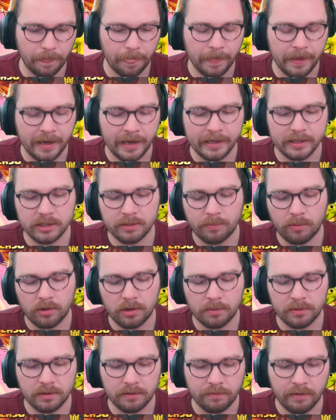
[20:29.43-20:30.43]
You can't support it
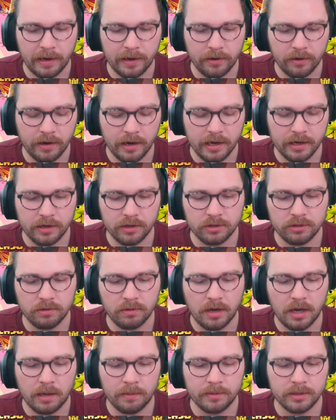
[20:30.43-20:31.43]
with the Firecracker, so
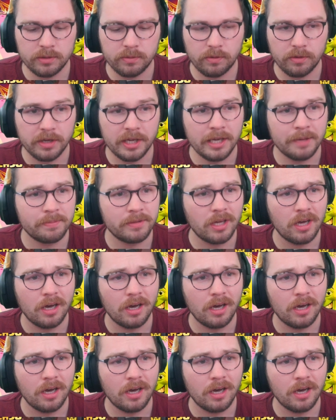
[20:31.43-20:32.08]
Goblins will keep the